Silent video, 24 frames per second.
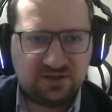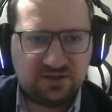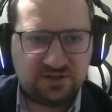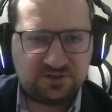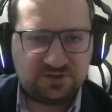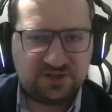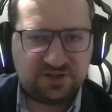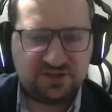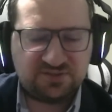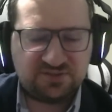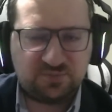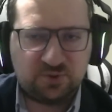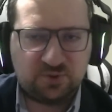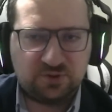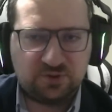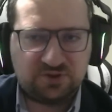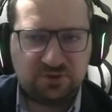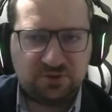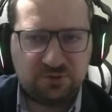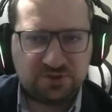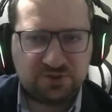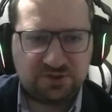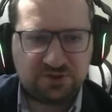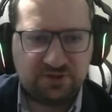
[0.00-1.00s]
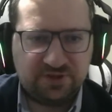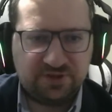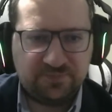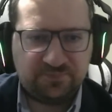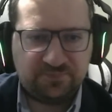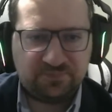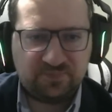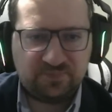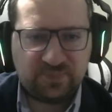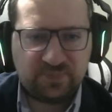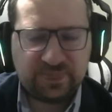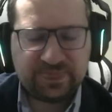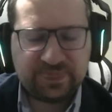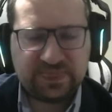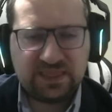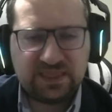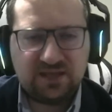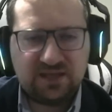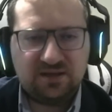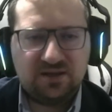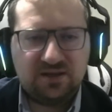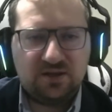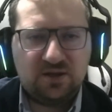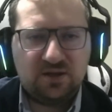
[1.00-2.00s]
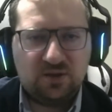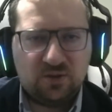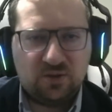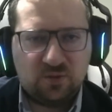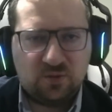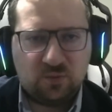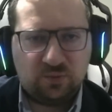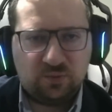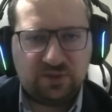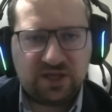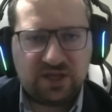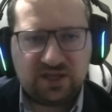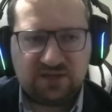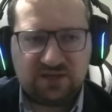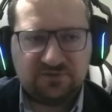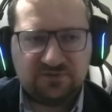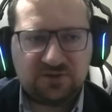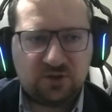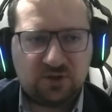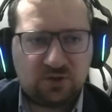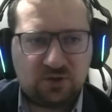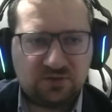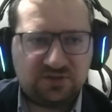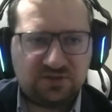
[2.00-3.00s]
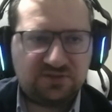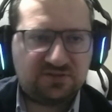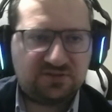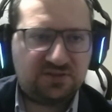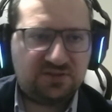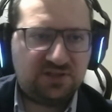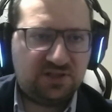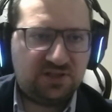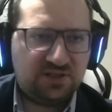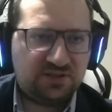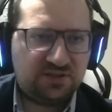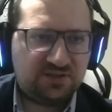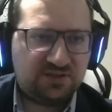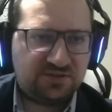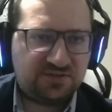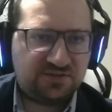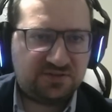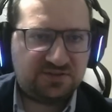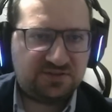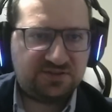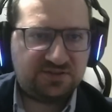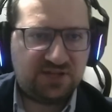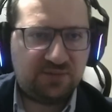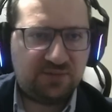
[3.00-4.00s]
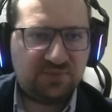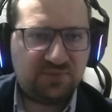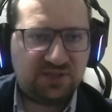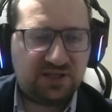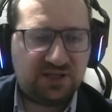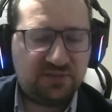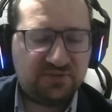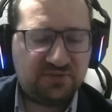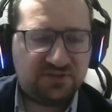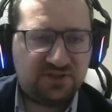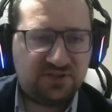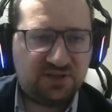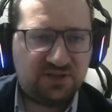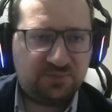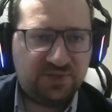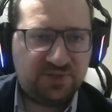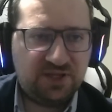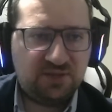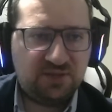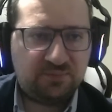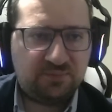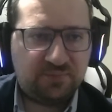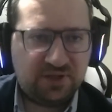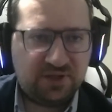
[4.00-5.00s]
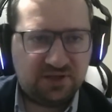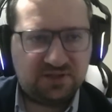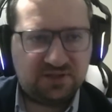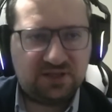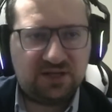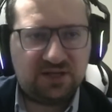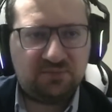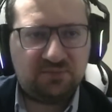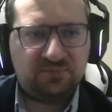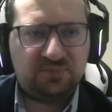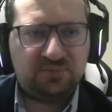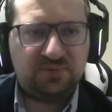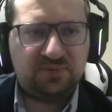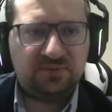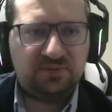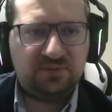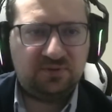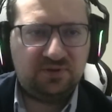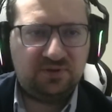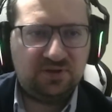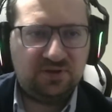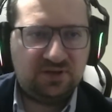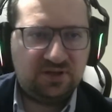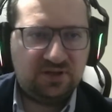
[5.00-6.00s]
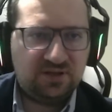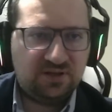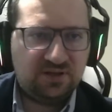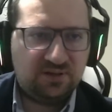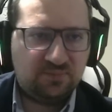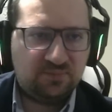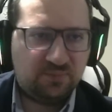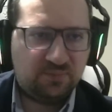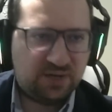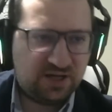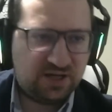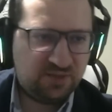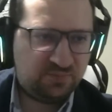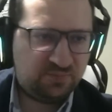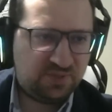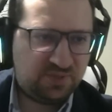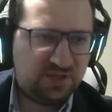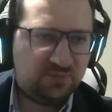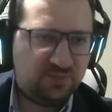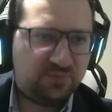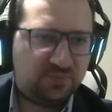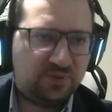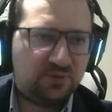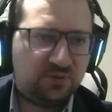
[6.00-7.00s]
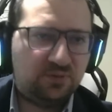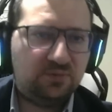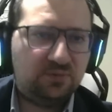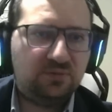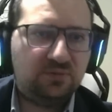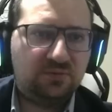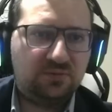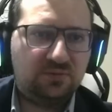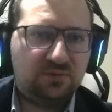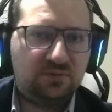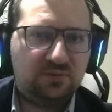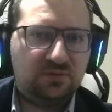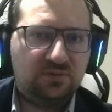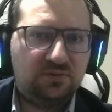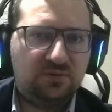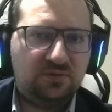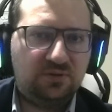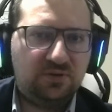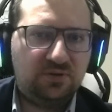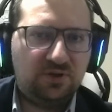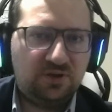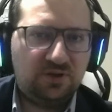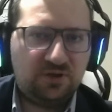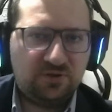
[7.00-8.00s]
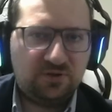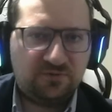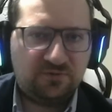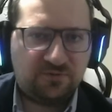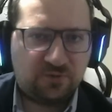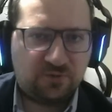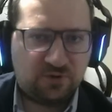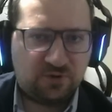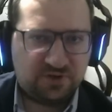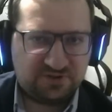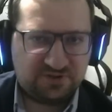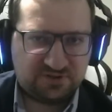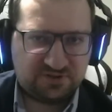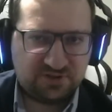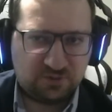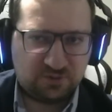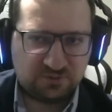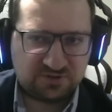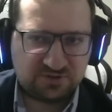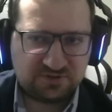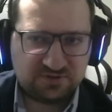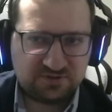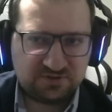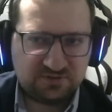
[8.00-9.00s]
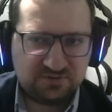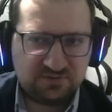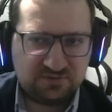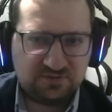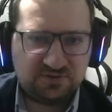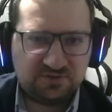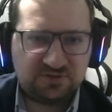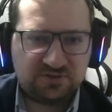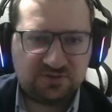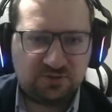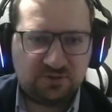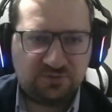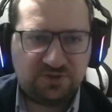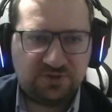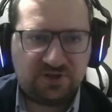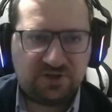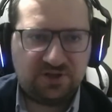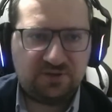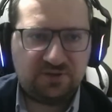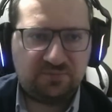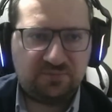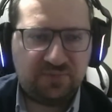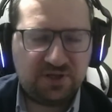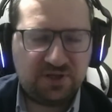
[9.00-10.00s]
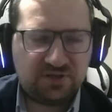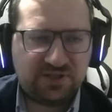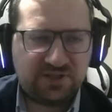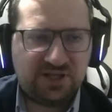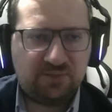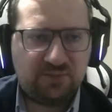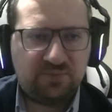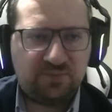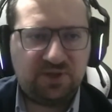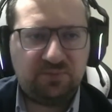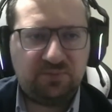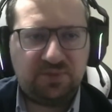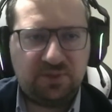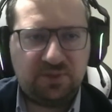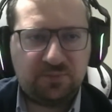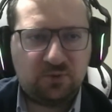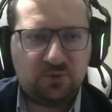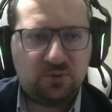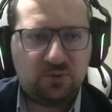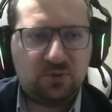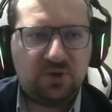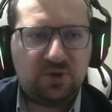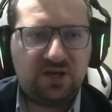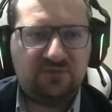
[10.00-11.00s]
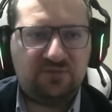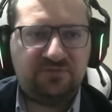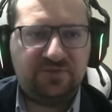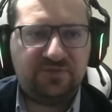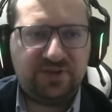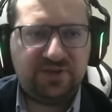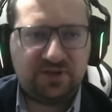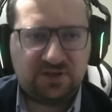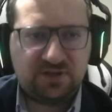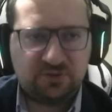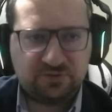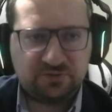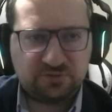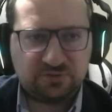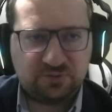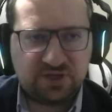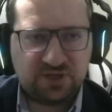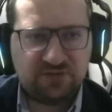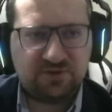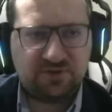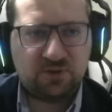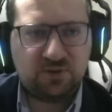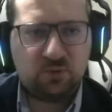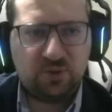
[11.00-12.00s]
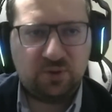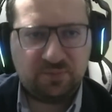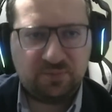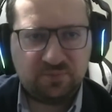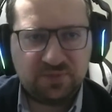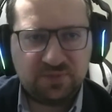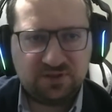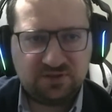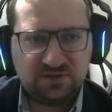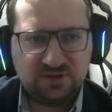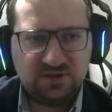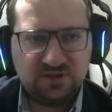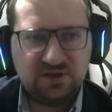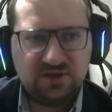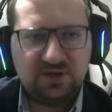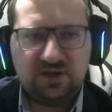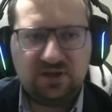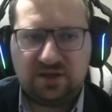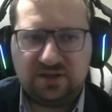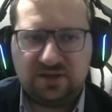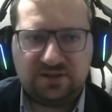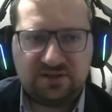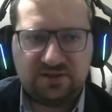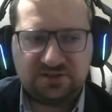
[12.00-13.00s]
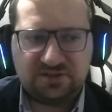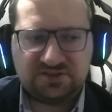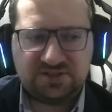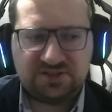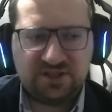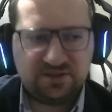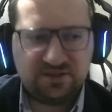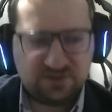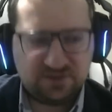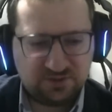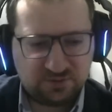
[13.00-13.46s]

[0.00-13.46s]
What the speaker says: transport usually. They have told us that sometimes they're being picked up by people for assaults. So they're picked up by people who have vehicles, who have equipment, and they're sent